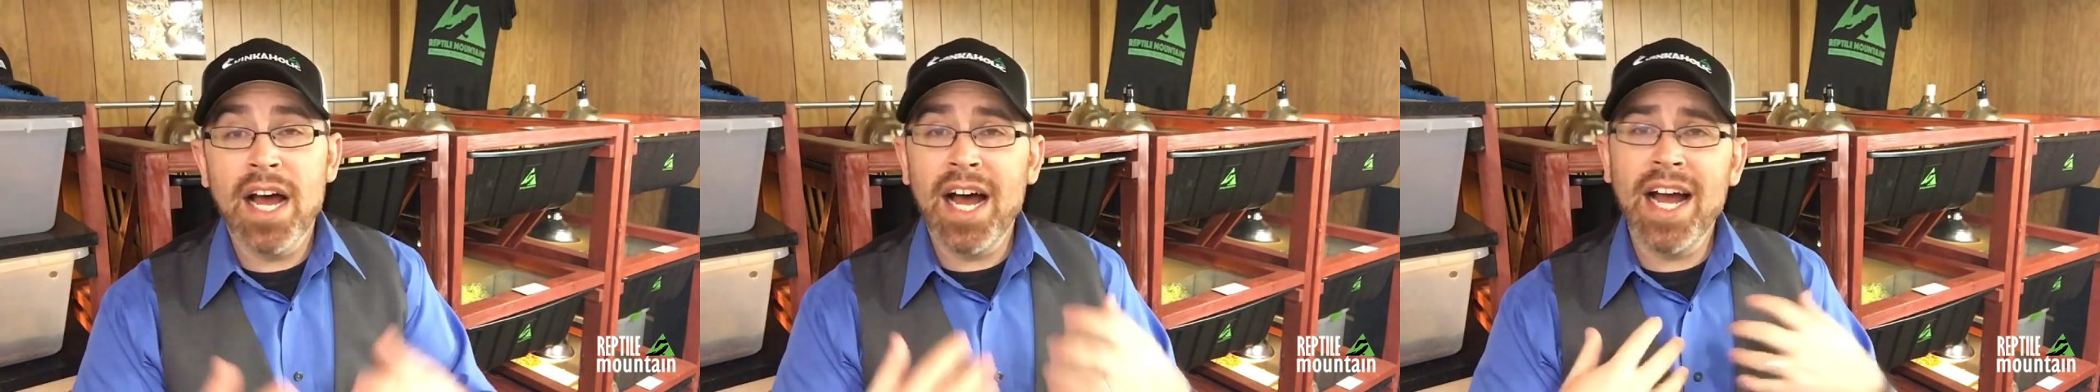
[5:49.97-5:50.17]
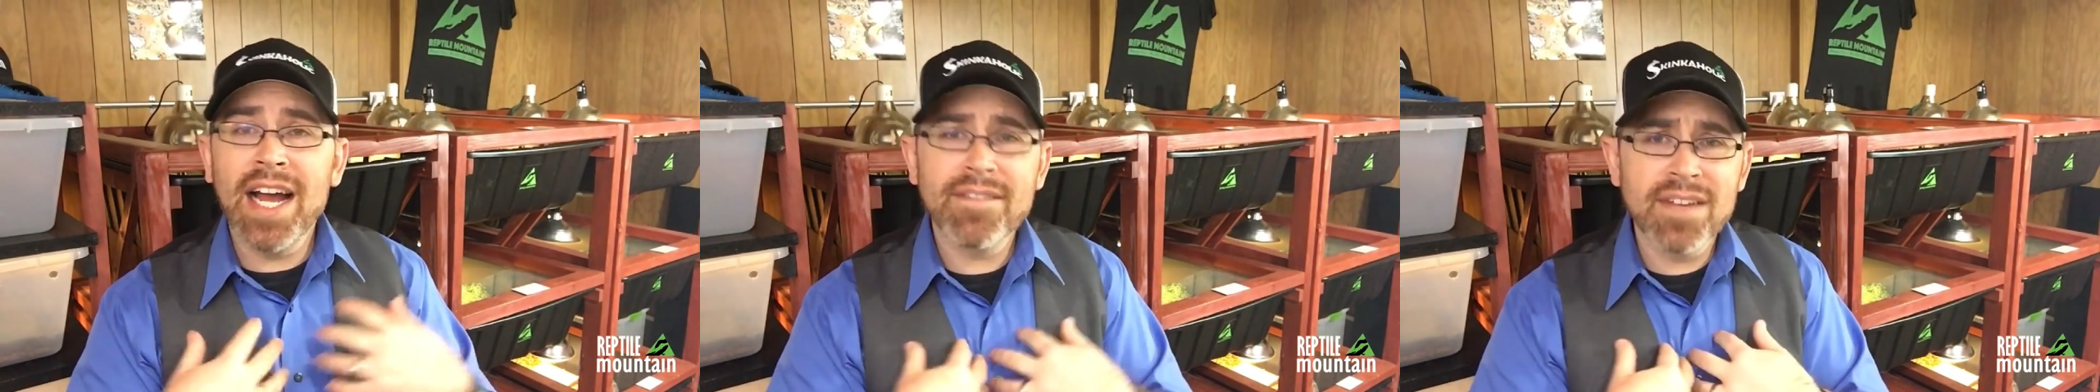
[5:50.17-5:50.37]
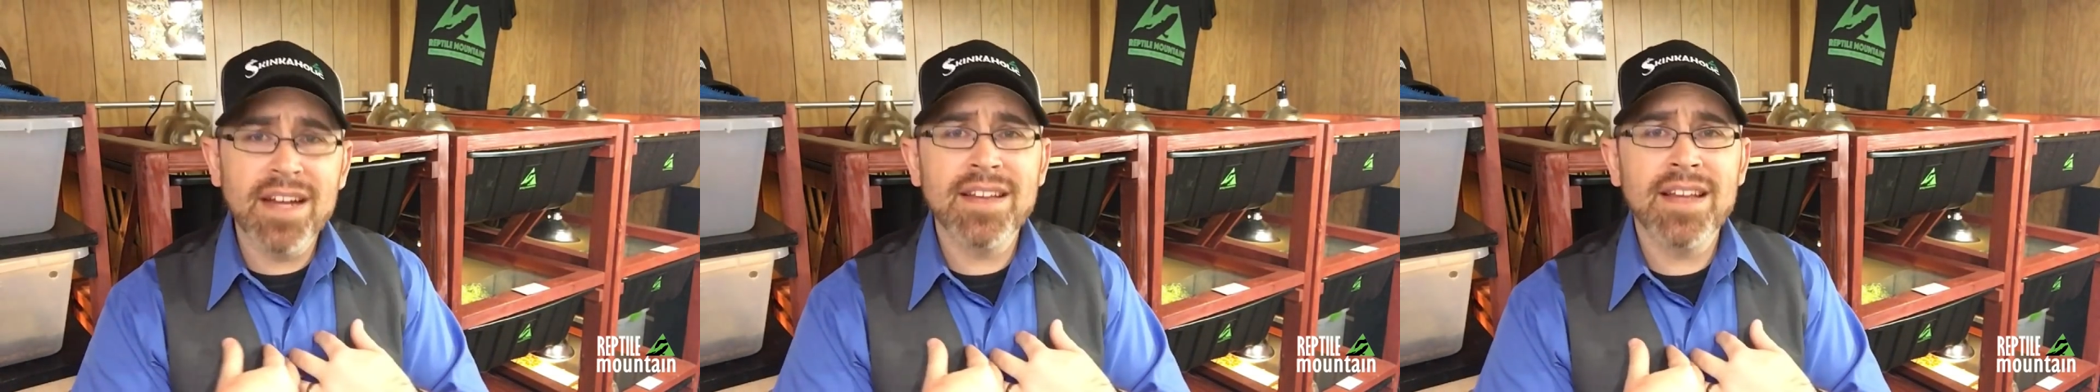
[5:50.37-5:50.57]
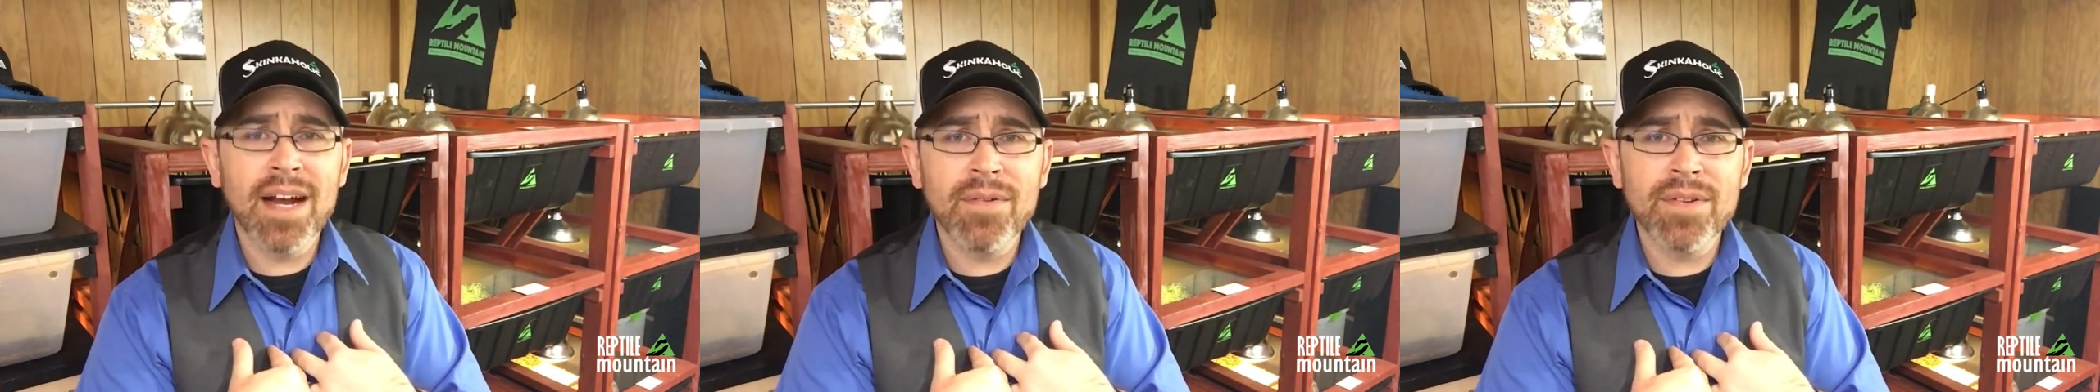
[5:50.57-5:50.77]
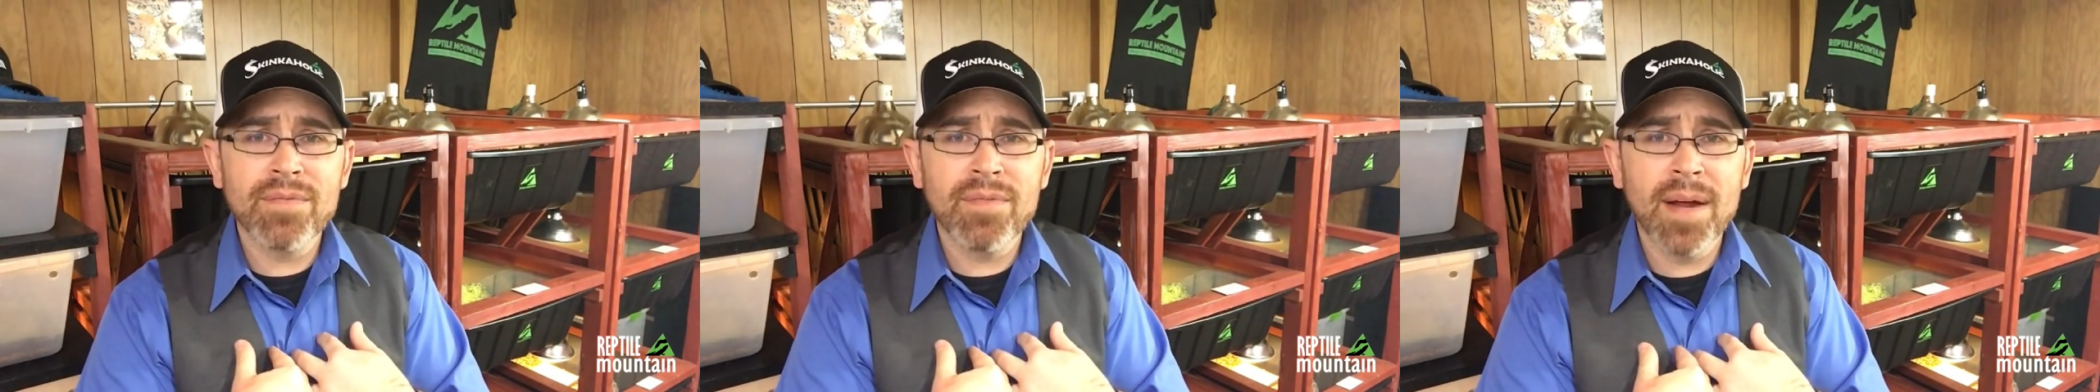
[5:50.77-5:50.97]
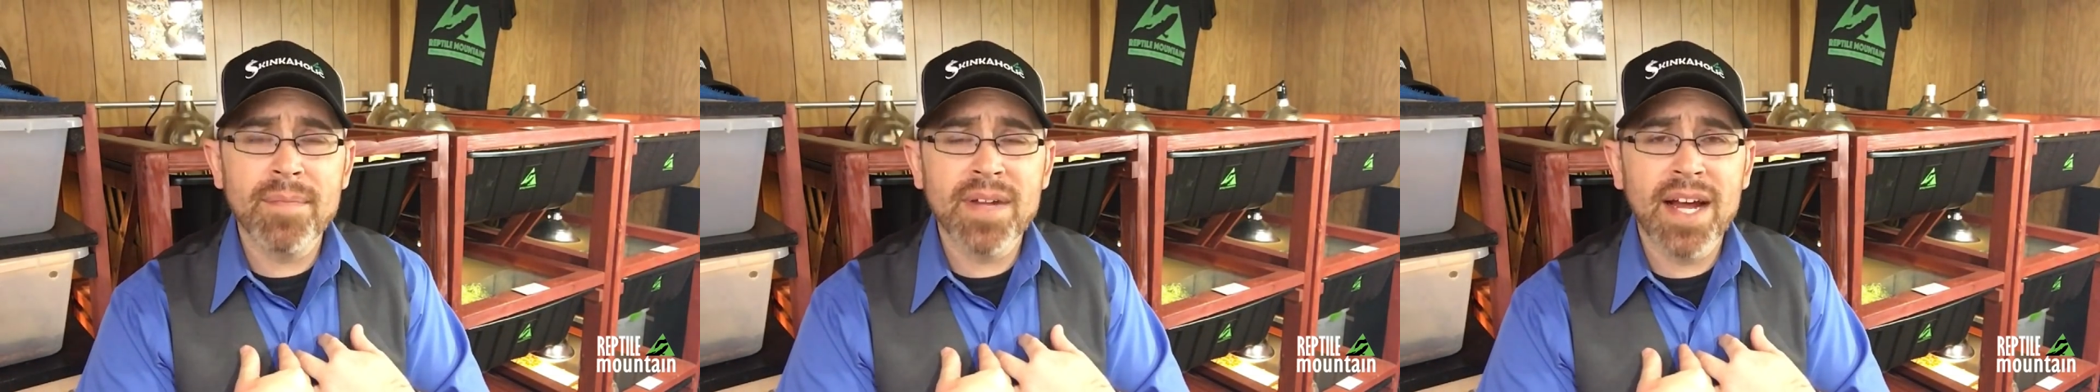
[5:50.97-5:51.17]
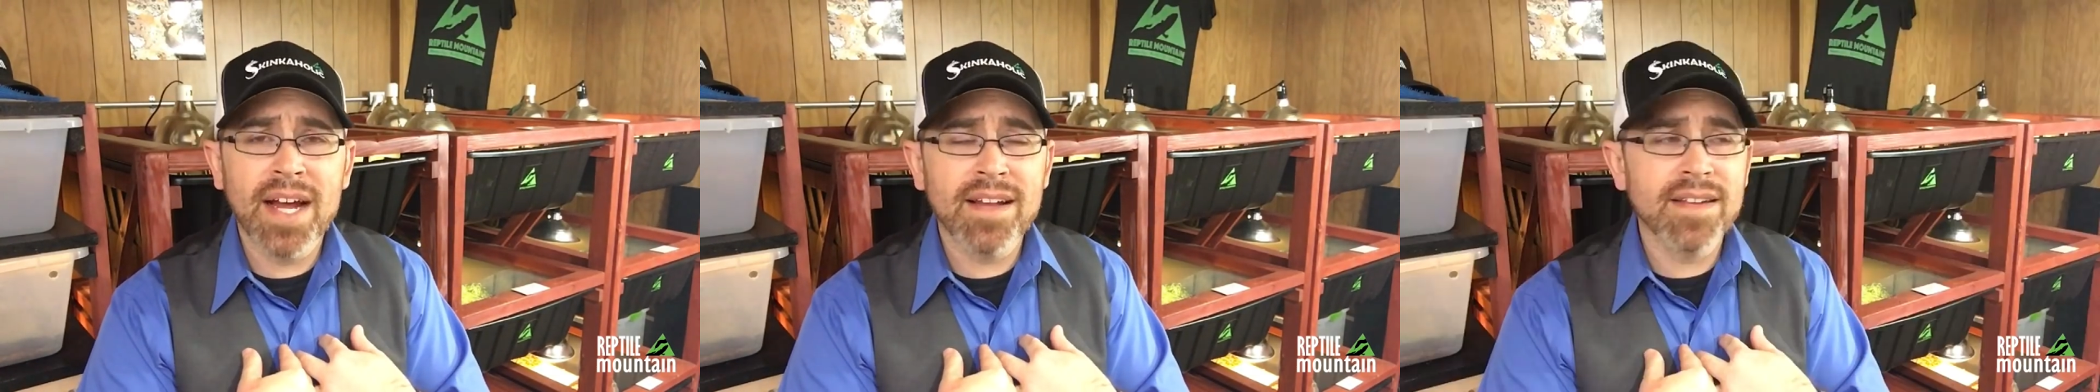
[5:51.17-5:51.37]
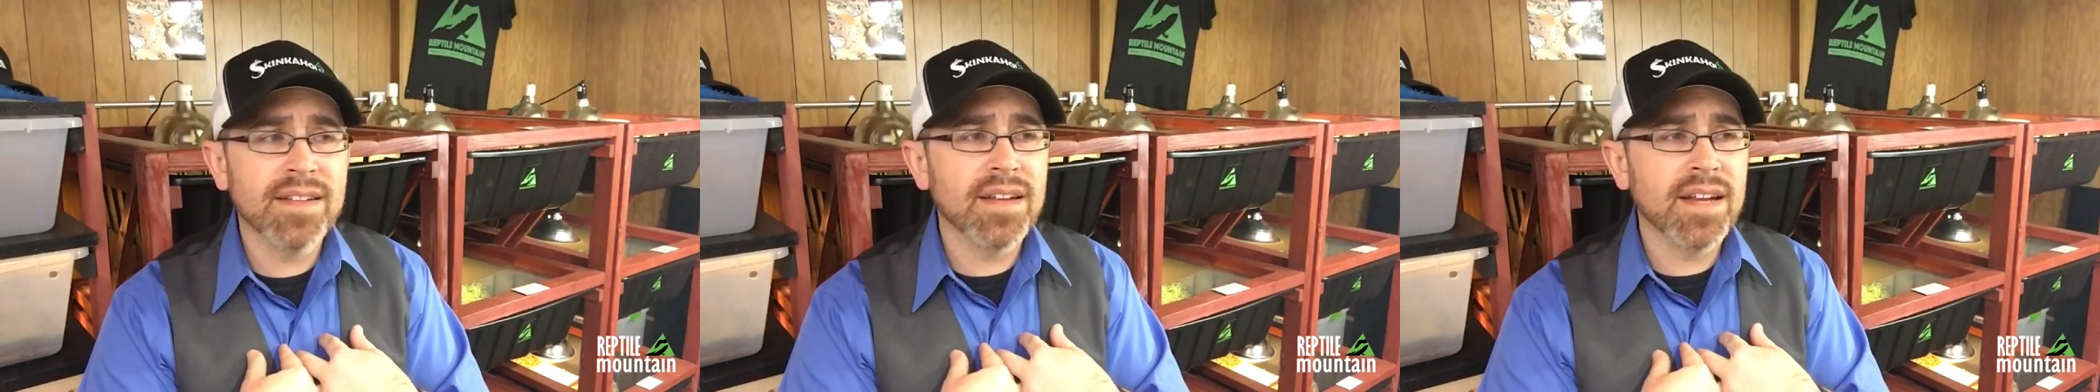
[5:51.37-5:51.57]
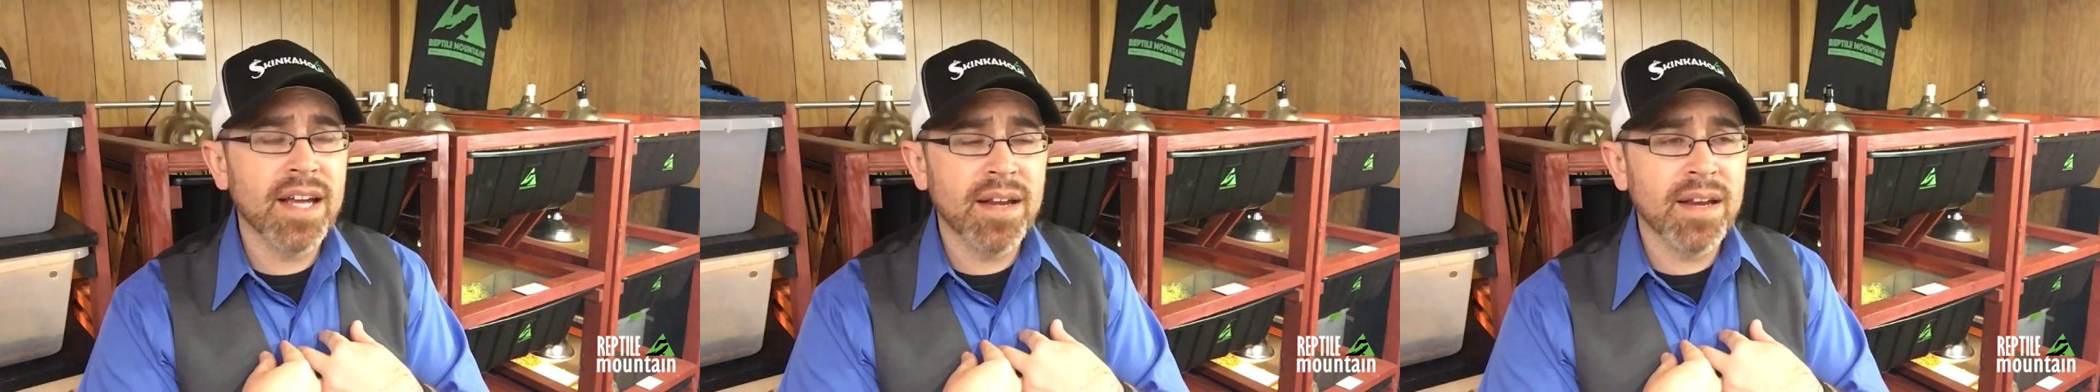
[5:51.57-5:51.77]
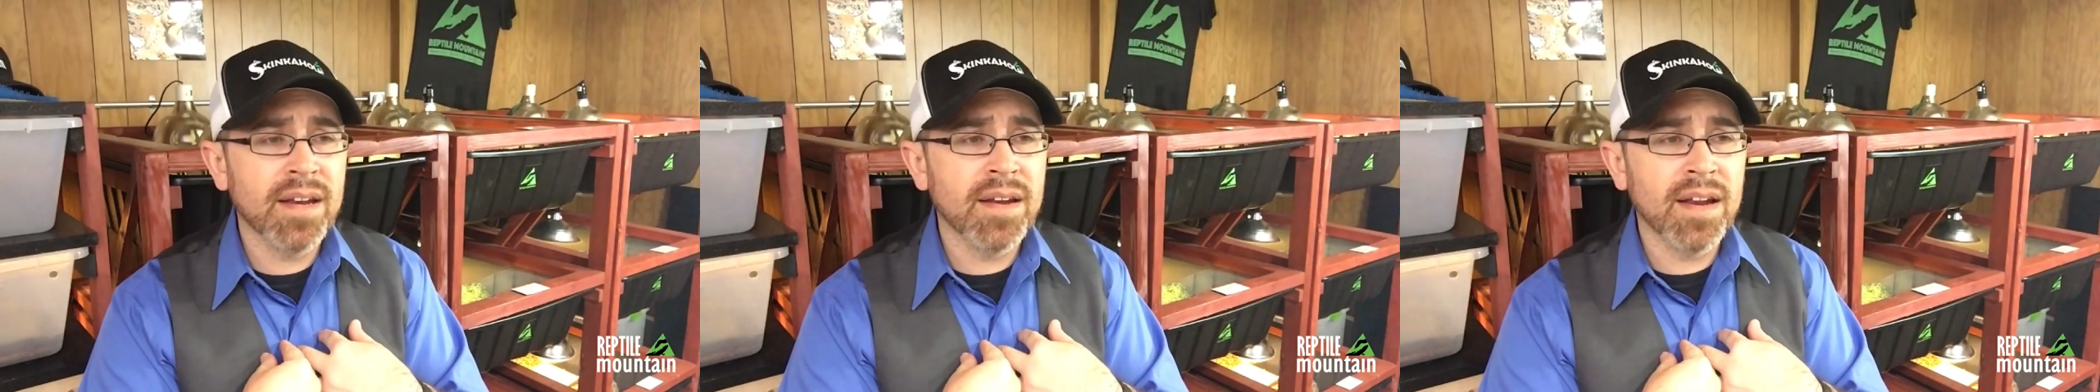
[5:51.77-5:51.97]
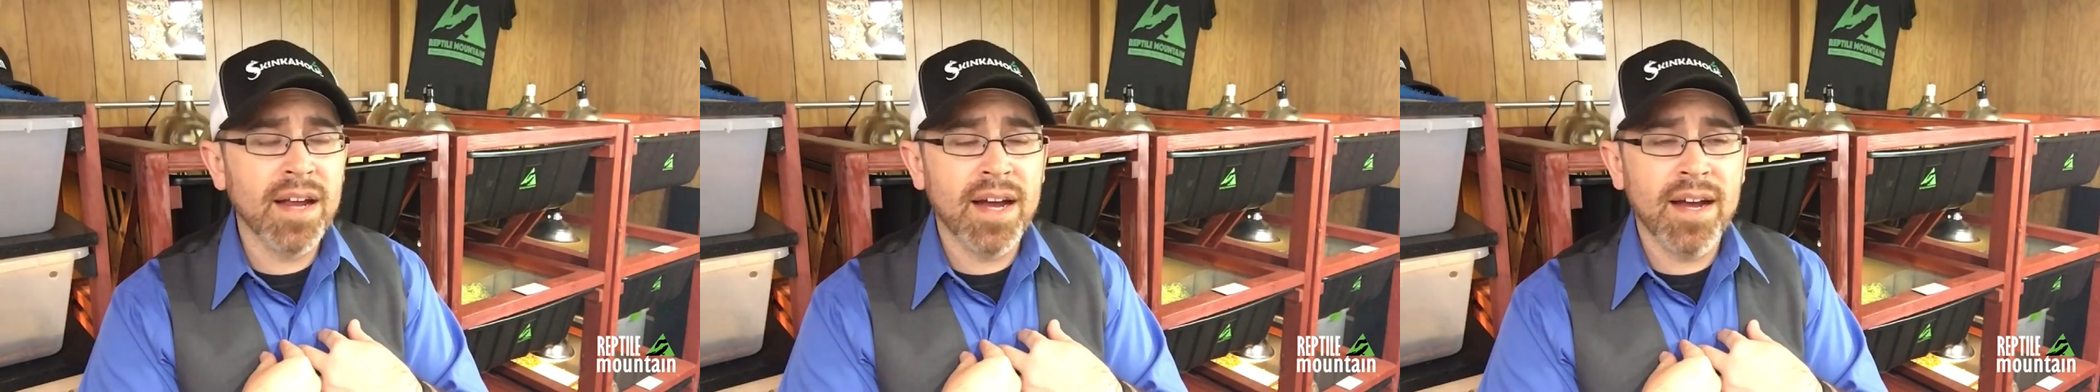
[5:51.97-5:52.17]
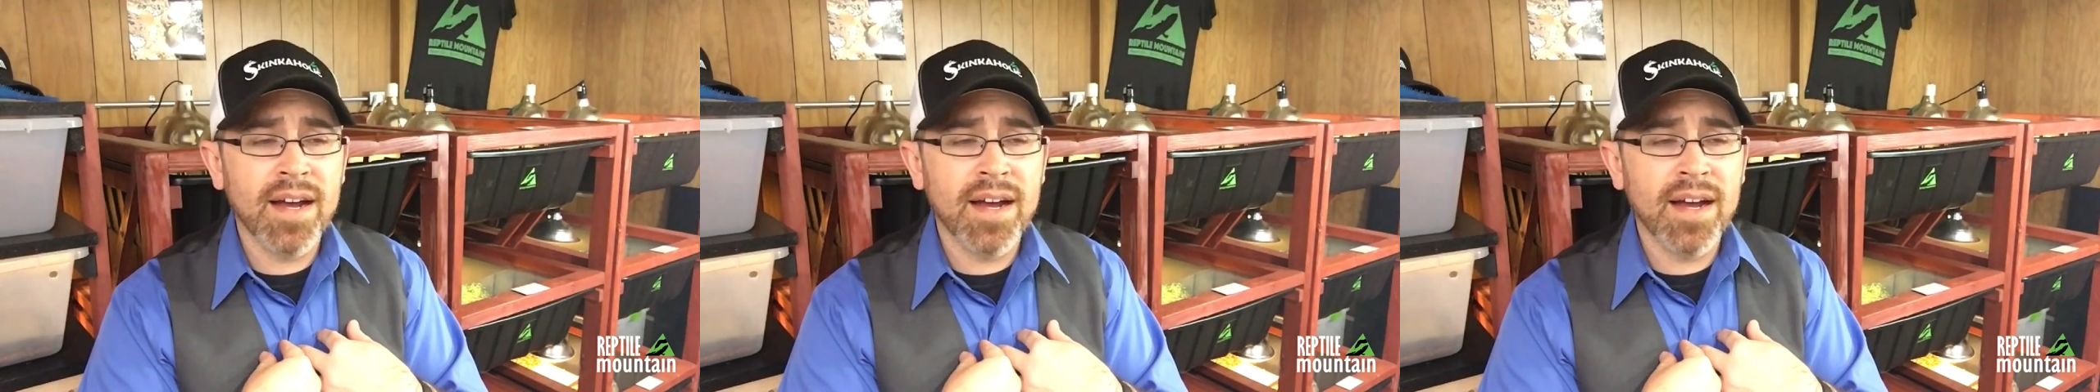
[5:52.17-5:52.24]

I've done that with reptiles in